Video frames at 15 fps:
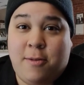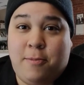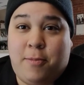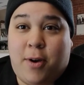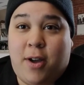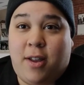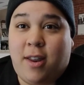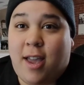
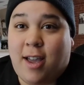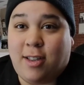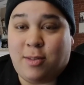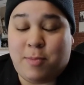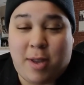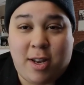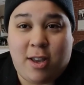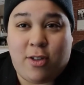but
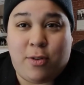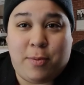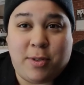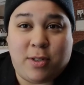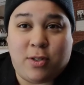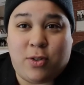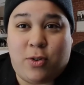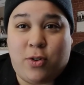as many other
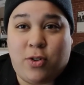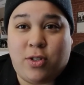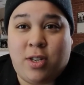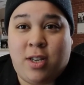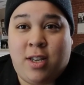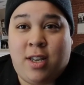business owners,